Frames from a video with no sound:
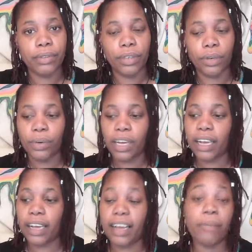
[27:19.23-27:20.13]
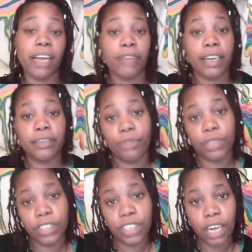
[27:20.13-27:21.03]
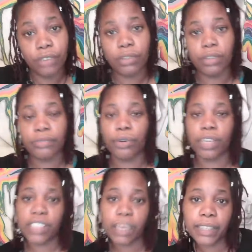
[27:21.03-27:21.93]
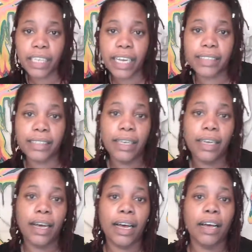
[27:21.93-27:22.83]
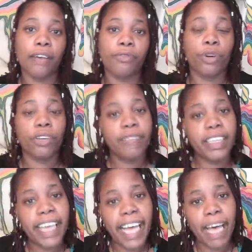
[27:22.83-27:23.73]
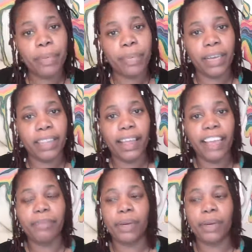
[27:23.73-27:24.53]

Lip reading: I might write it for a genre, for a subject, for an event that happened in my life.